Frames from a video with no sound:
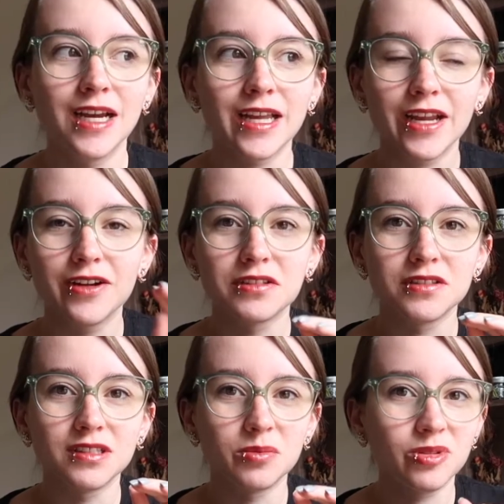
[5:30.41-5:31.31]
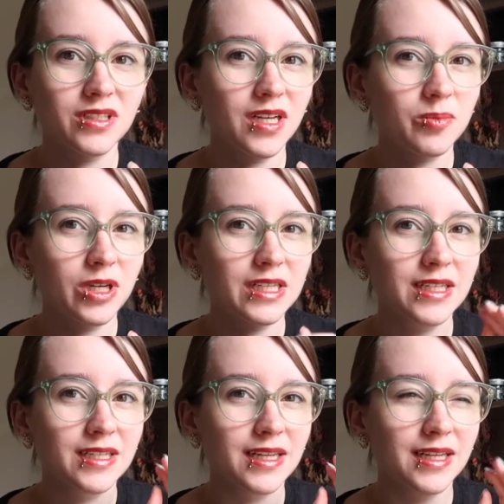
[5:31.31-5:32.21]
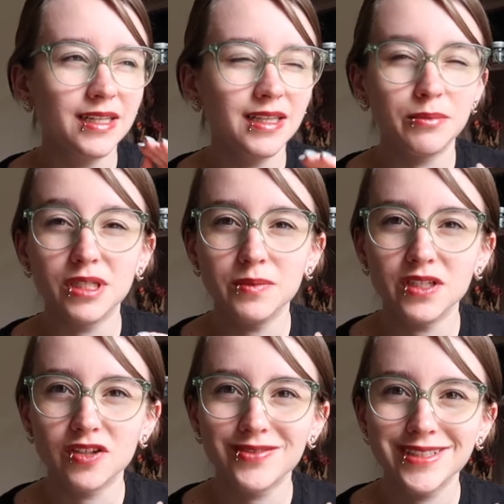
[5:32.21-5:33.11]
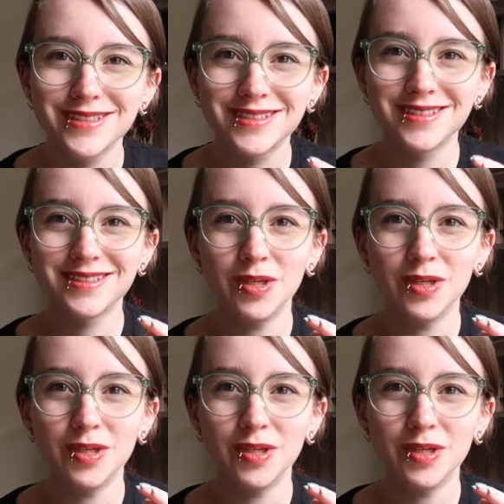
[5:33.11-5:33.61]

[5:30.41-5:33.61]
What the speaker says: a character in the book got pregnant and that made me nervous